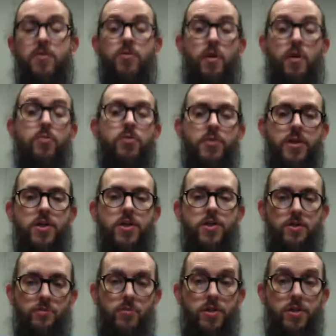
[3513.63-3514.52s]
sender
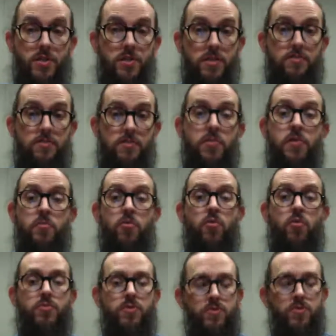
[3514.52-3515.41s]
reputation, which is
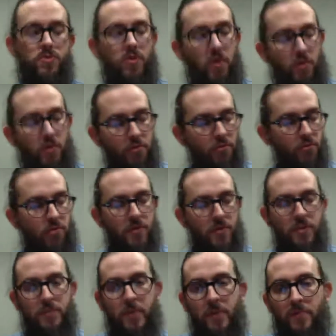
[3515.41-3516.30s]
very important to cut
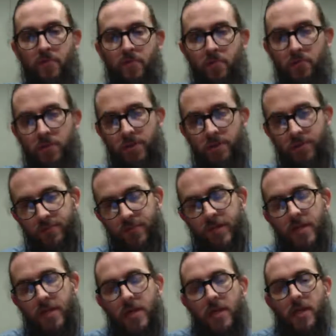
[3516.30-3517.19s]
through spam
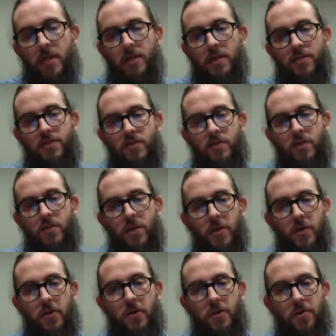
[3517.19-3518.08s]
folders.
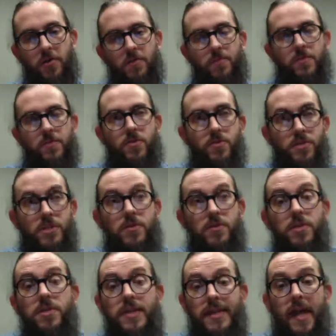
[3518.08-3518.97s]
So
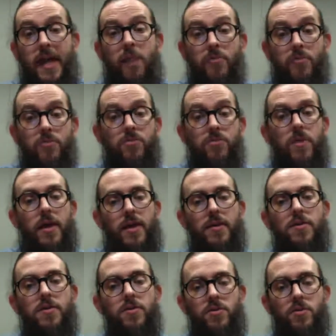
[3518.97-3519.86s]
series can help you
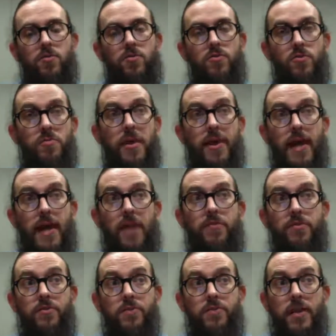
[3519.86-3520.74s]
do that. You
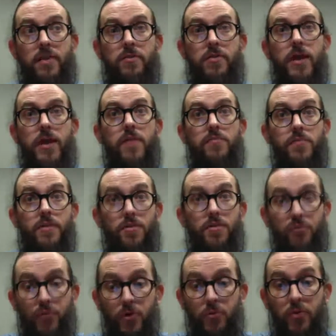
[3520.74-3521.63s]
might have a newsletter
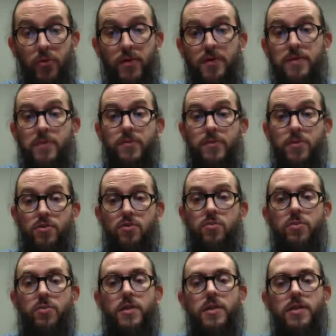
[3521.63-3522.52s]
every 3 weeks,
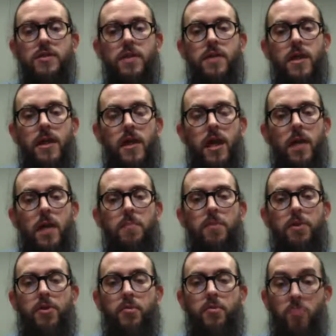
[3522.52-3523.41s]
every 2 weeks.
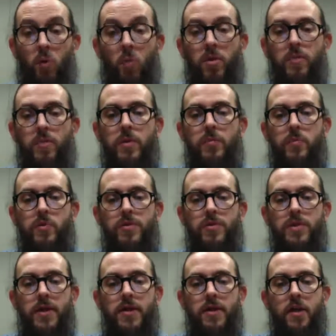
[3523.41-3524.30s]
But the moment
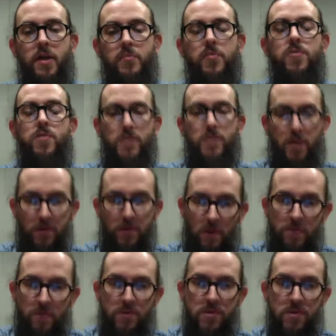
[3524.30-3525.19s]
people sign up, you
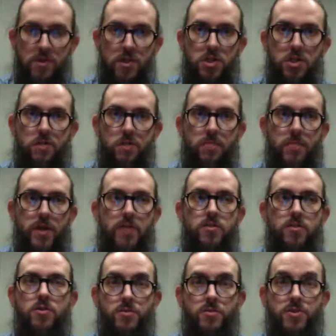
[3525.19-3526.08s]
start a
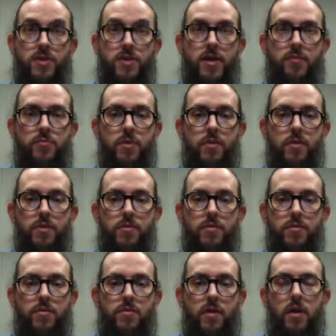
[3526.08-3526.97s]
conversation, and you don't start
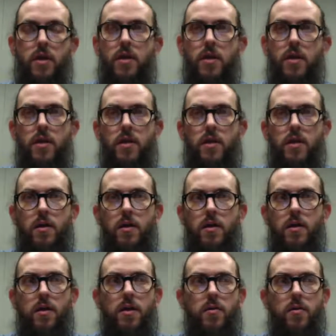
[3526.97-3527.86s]
with,
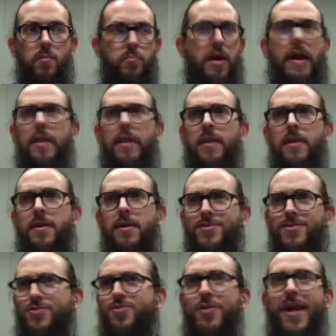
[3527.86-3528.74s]
buy
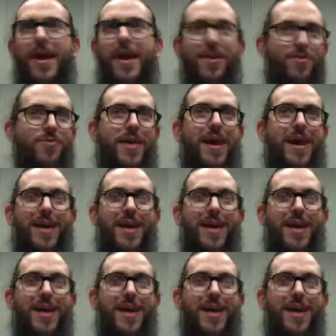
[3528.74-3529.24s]
these, do that, do